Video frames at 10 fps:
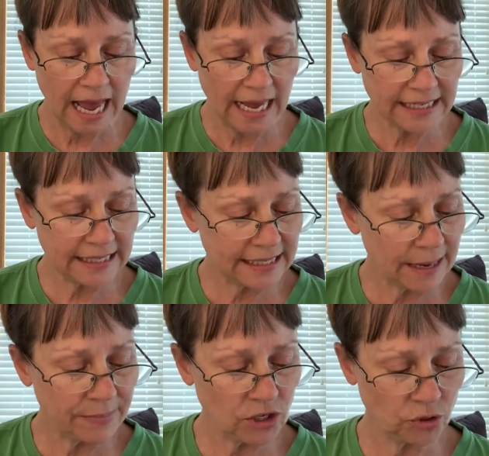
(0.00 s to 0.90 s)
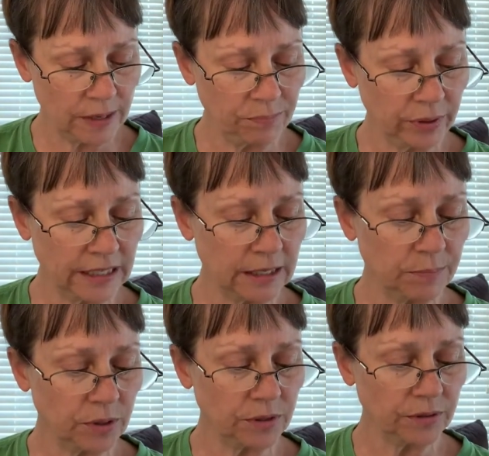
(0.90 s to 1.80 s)
asymmetry
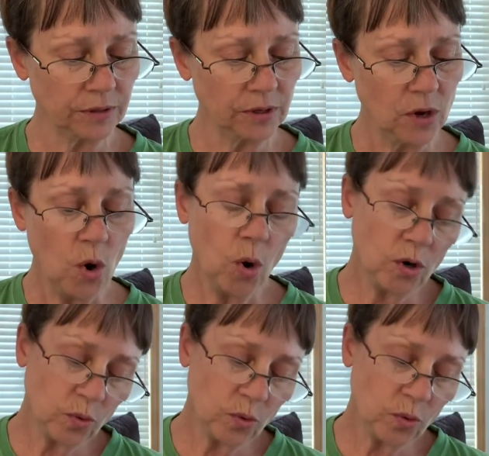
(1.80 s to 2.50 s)
principle, or